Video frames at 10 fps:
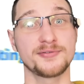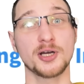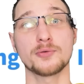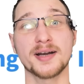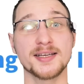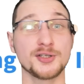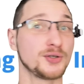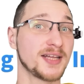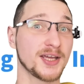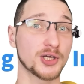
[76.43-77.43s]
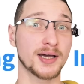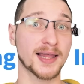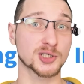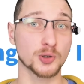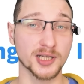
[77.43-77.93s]
you're ready to take your
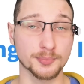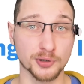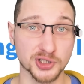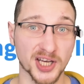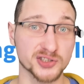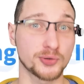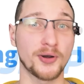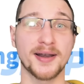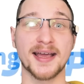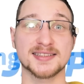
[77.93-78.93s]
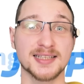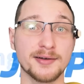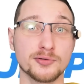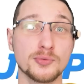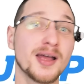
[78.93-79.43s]
electronic projects to the next
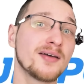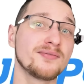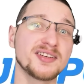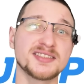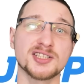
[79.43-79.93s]
level, visit